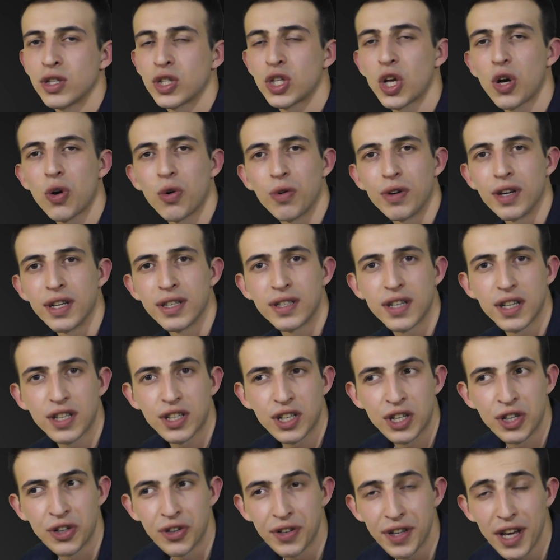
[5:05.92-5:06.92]
So, is
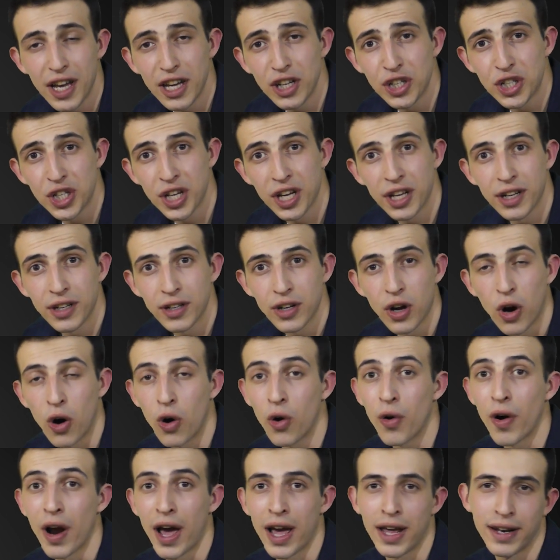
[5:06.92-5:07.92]
it creation
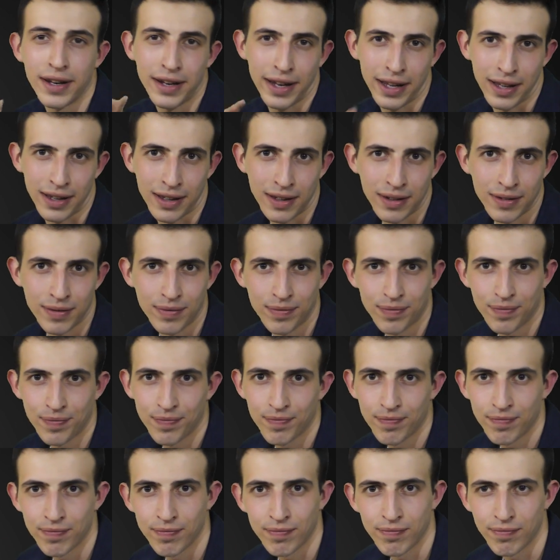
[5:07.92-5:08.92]
or ending?
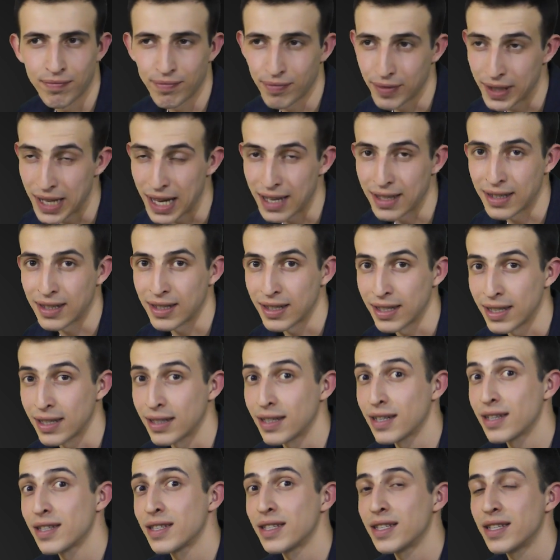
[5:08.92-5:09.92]
Yes,
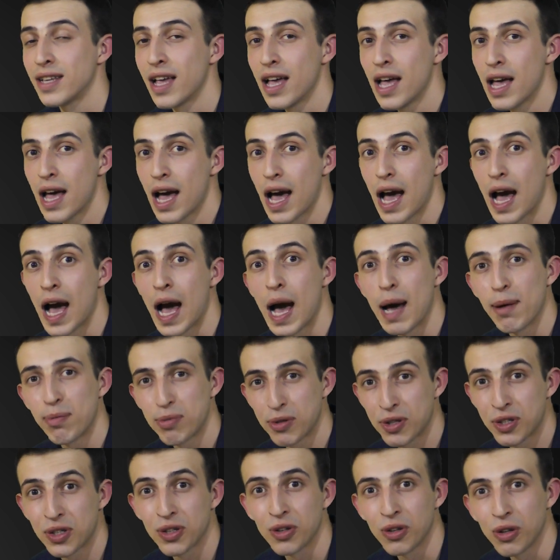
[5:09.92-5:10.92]
it is
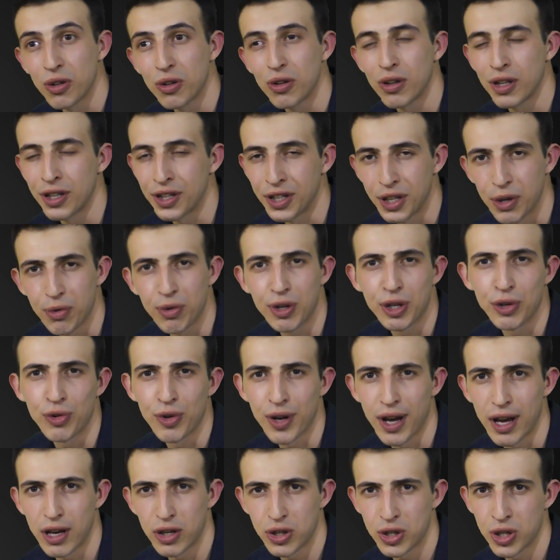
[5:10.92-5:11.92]
absolutely new
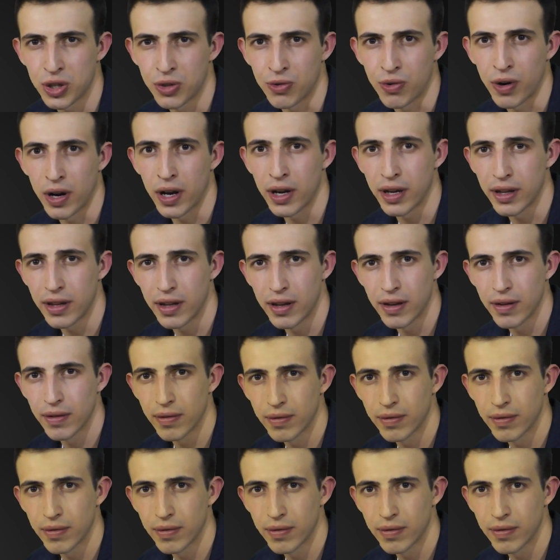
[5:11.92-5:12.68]
creation, right?